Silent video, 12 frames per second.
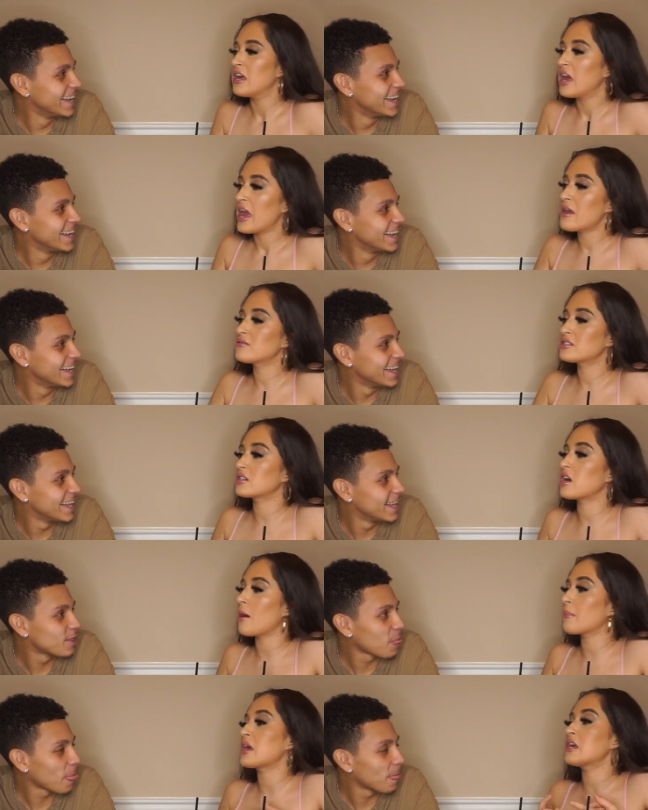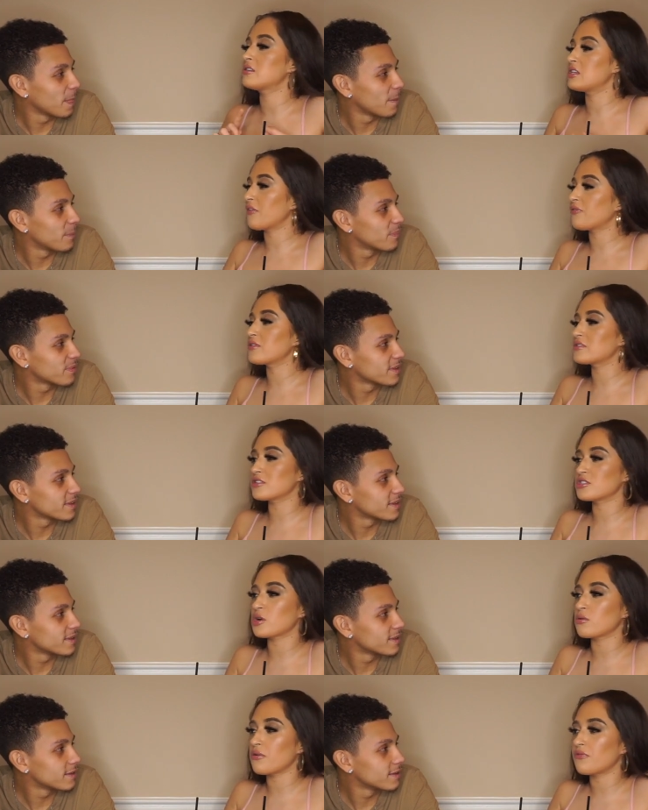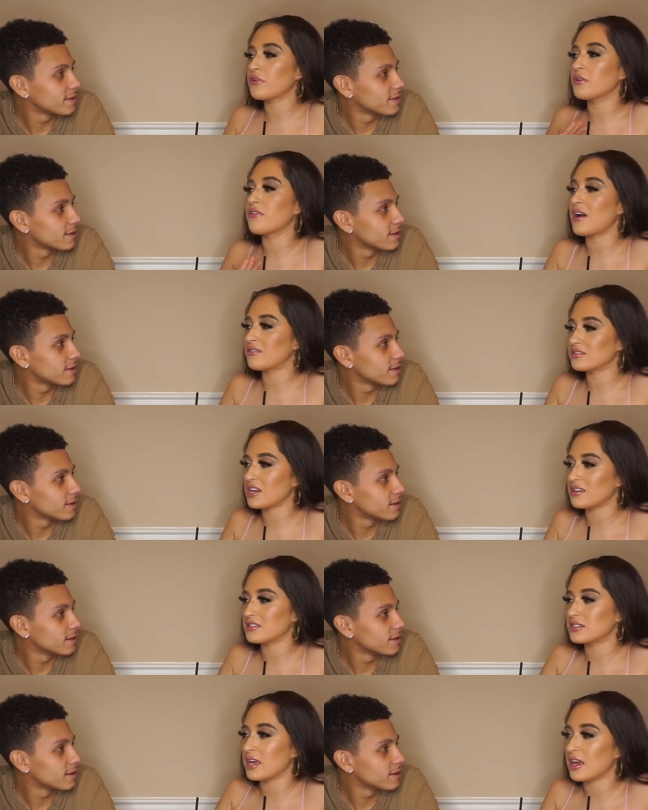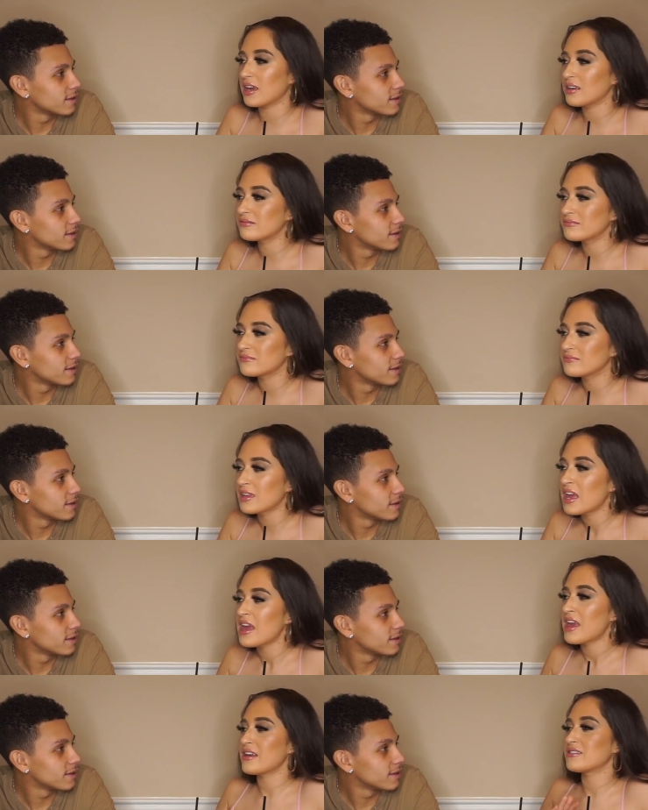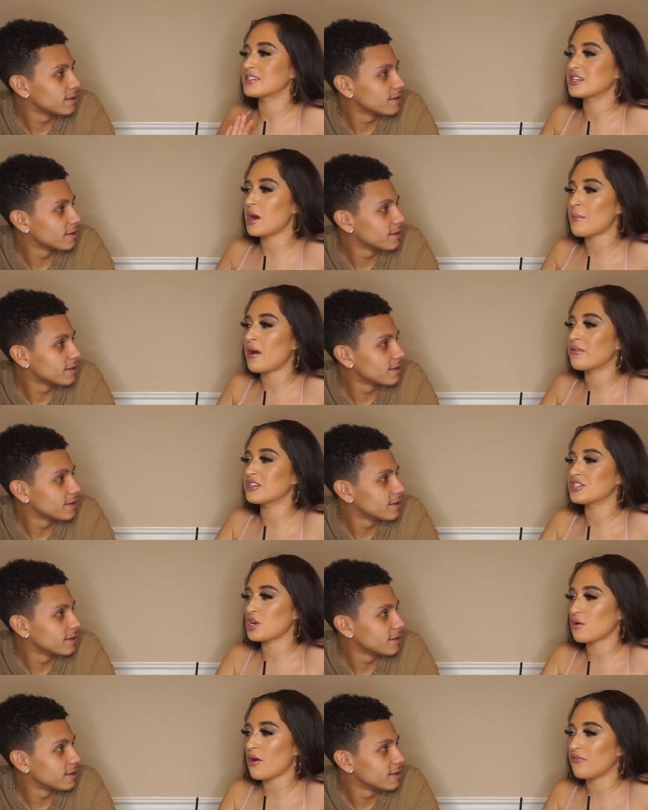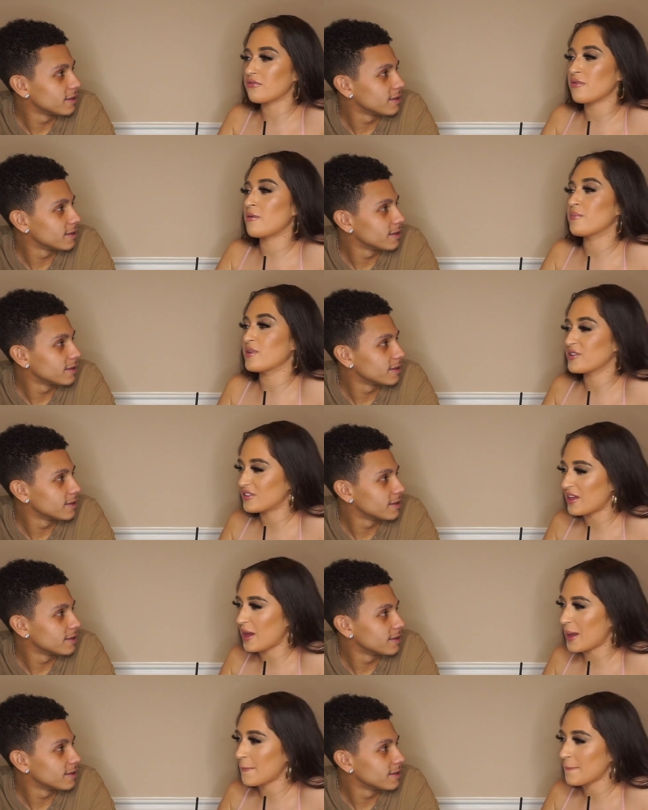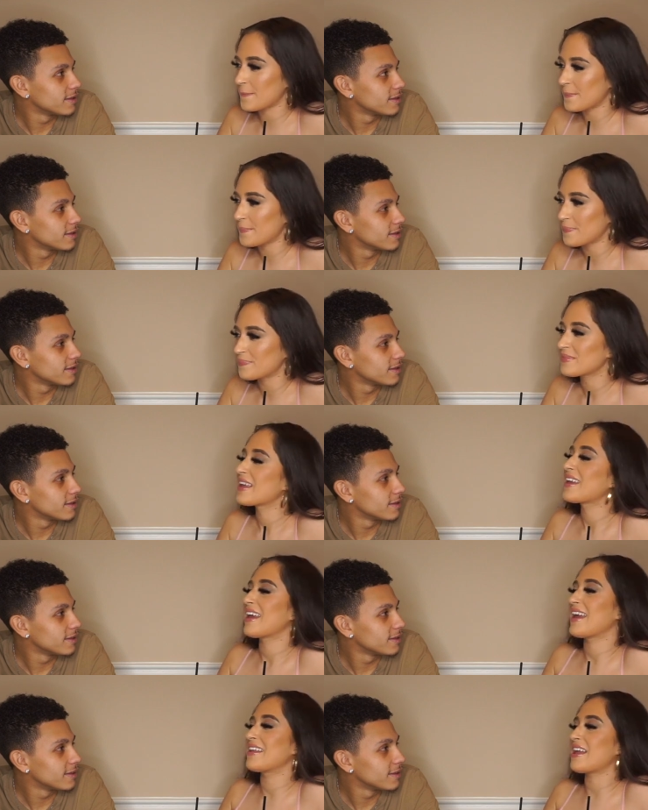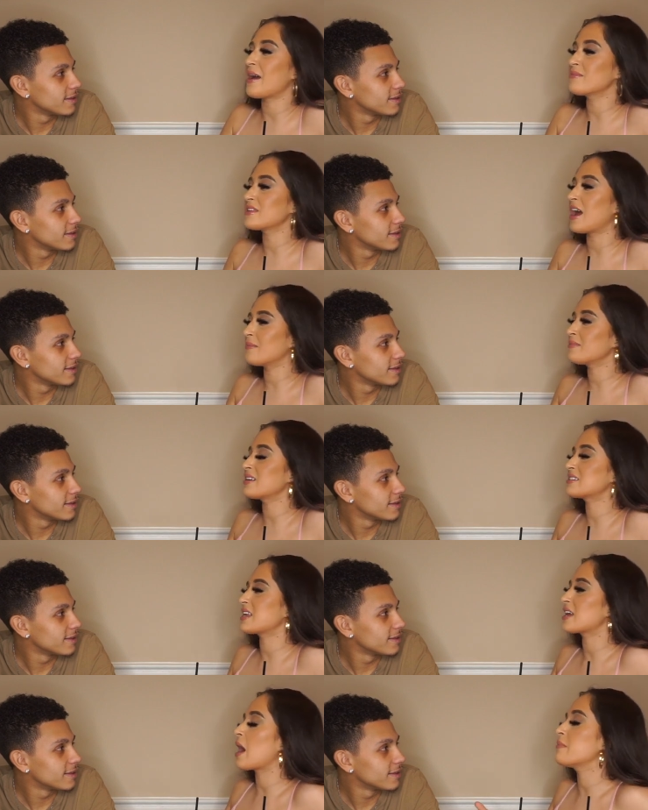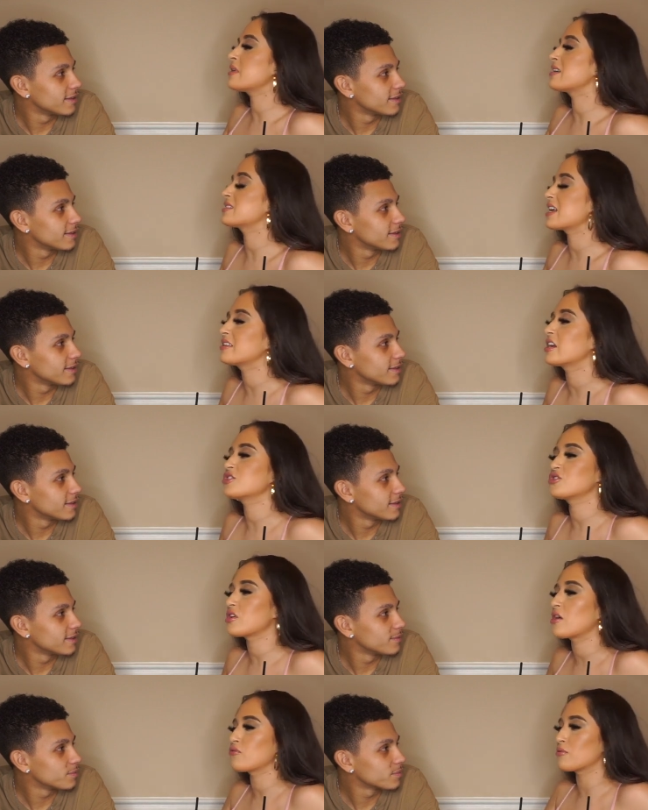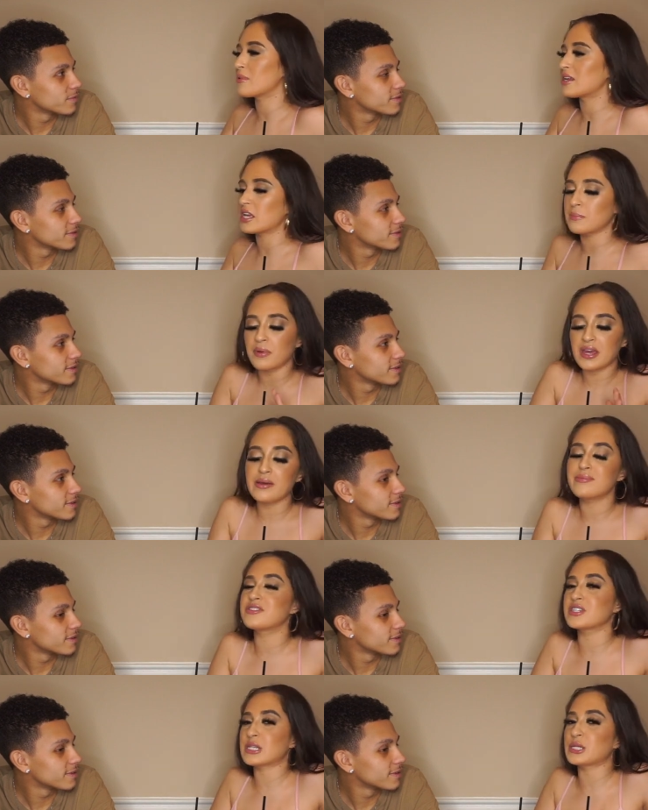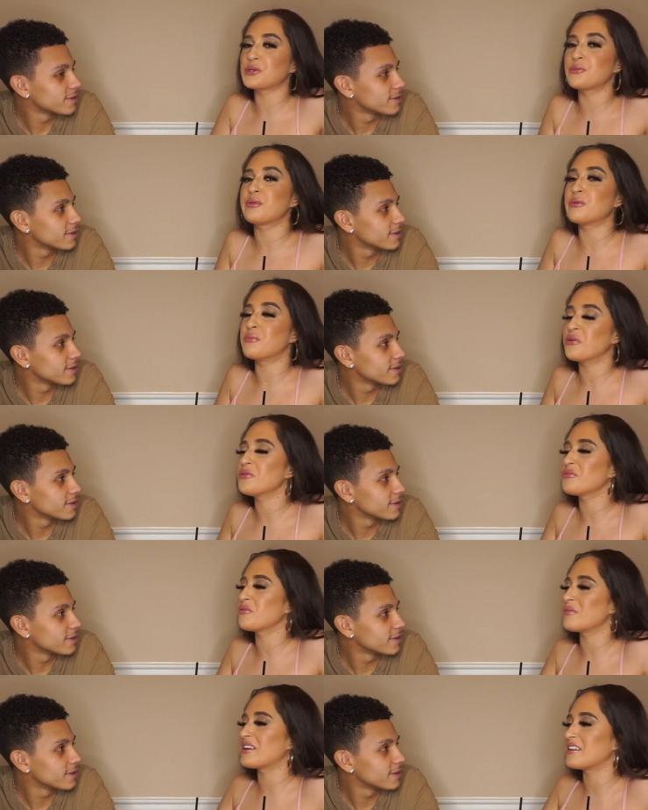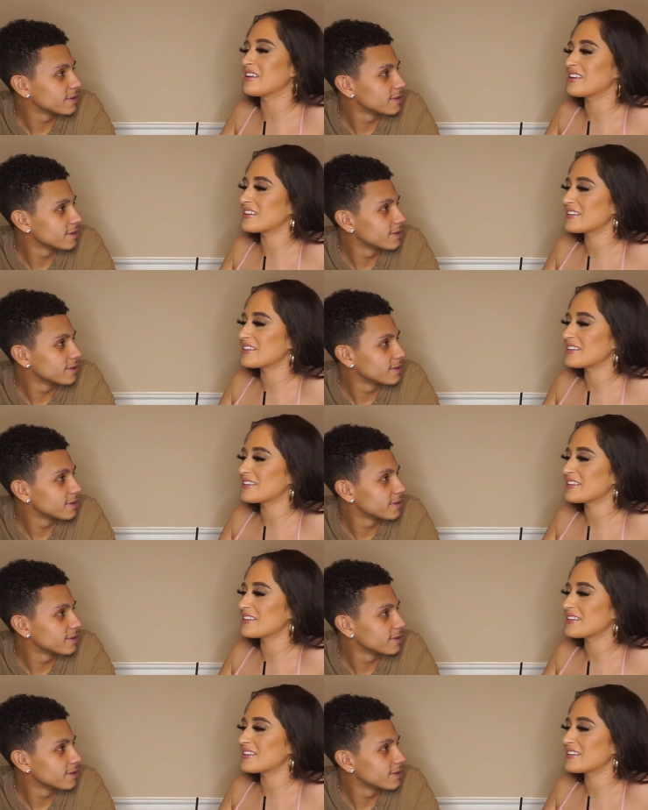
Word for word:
Speaker 1: He used to come he definitely used to show up for Valentine's Day. He used to come out and show up for my birthday. And I'm I'm not saying I'm not saying that you're not romantic, but he was just a little bit more romantic.